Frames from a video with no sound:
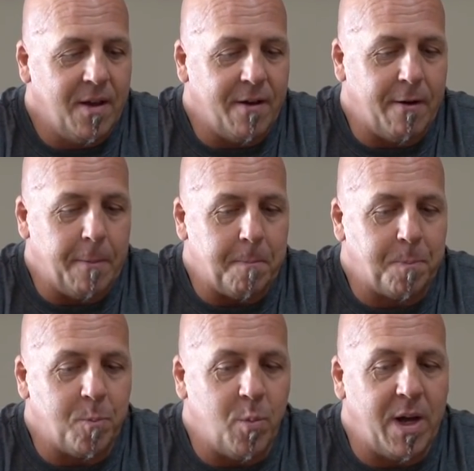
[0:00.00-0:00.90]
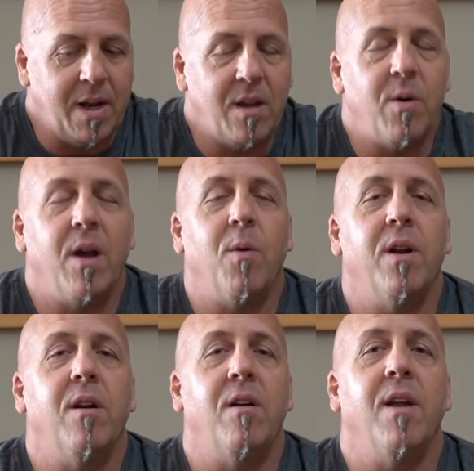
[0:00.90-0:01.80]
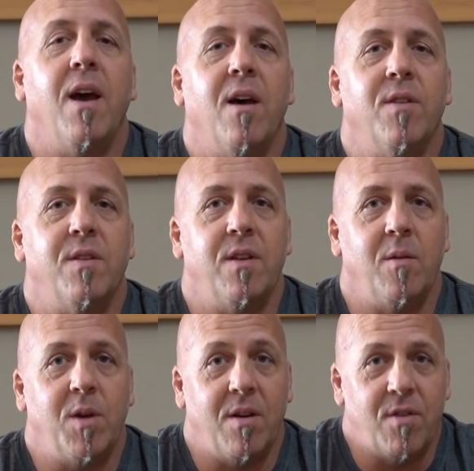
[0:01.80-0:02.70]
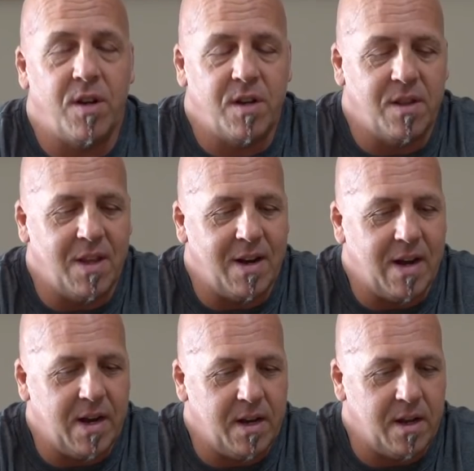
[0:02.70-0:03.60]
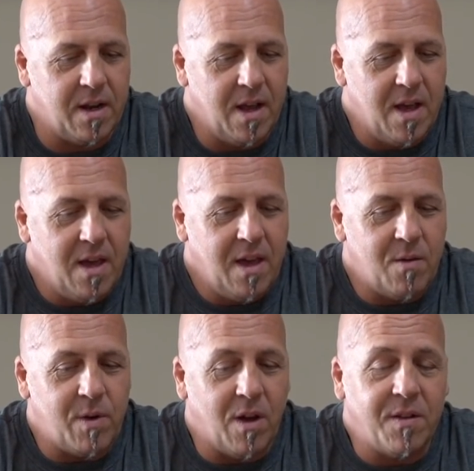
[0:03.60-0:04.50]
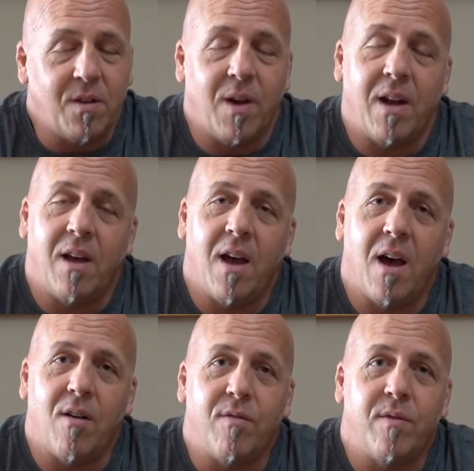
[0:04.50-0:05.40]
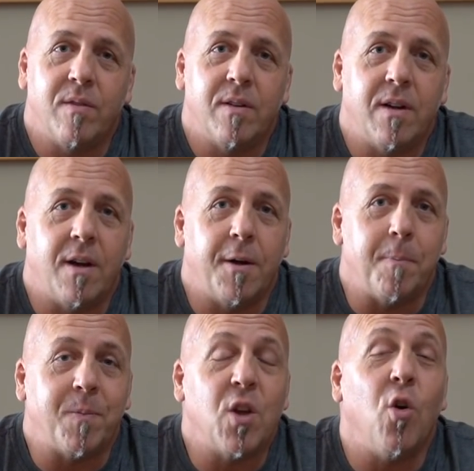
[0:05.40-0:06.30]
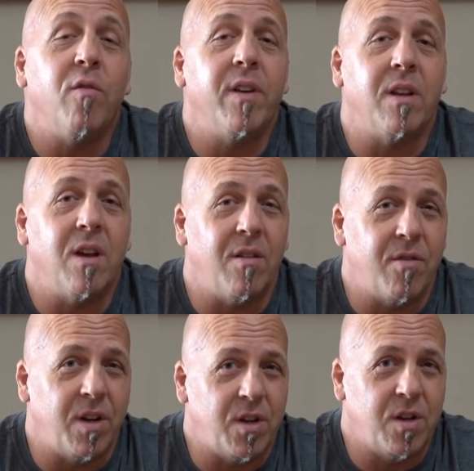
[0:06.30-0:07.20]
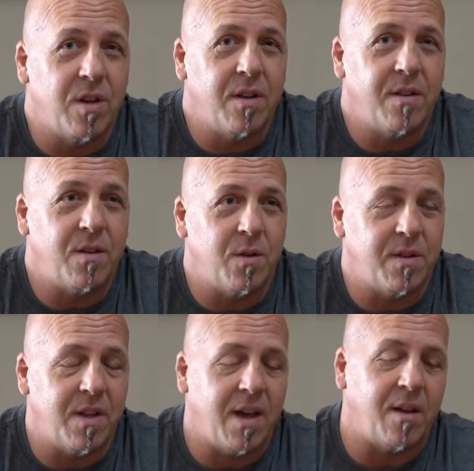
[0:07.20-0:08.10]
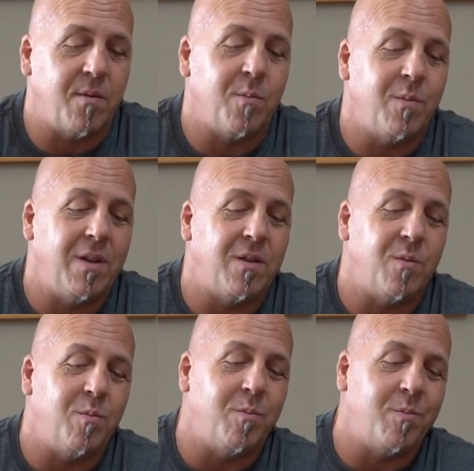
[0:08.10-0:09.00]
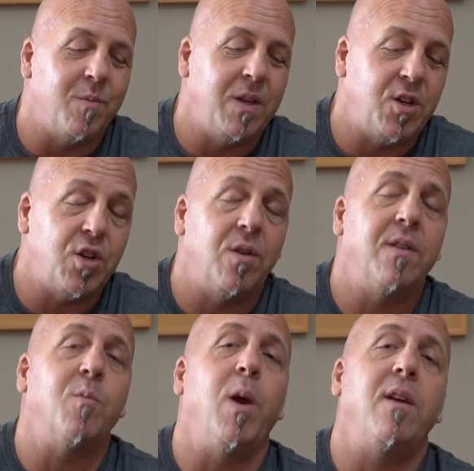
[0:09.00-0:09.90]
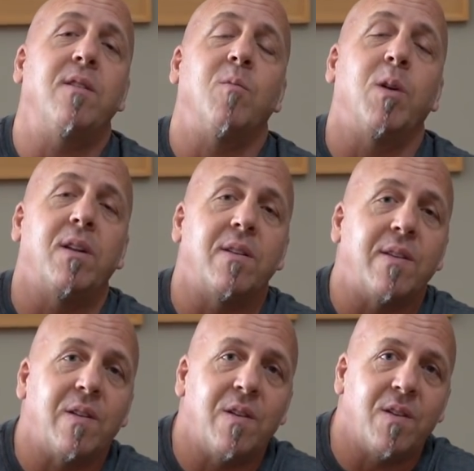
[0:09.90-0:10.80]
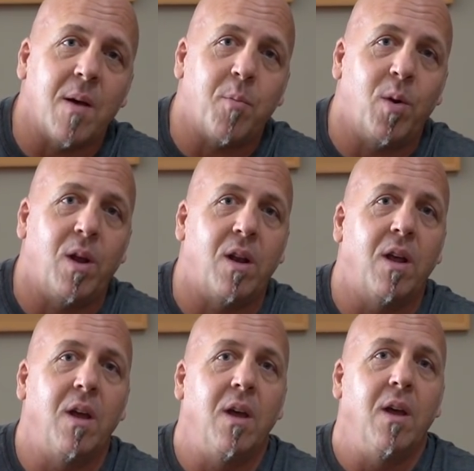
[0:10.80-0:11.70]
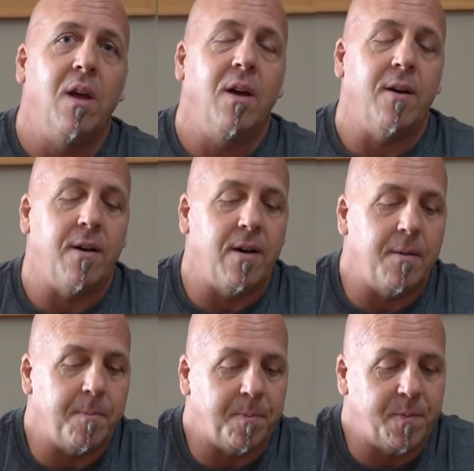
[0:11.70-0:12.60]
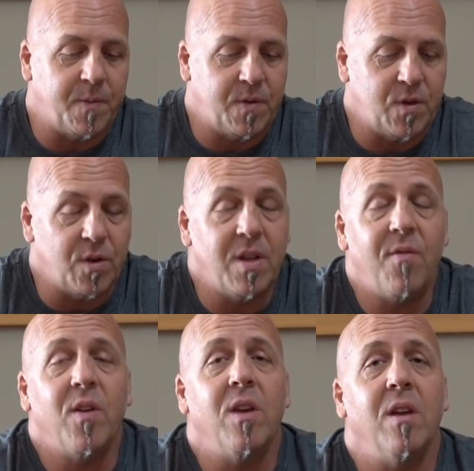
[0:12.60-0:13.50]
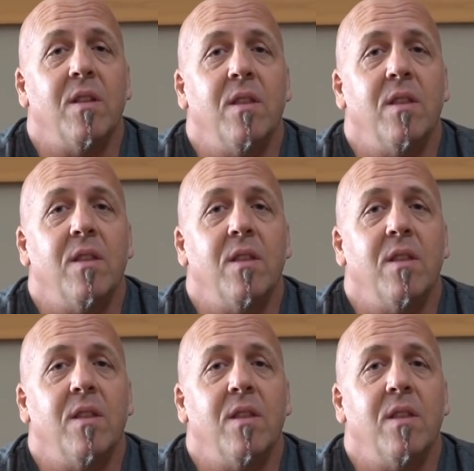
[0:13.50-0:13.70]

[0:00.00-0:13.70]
But anyway, I wanted her to have the same coverage that I did. And we also had to have COVID coverage. So it's like, it's insurance based, but it's a separate certificate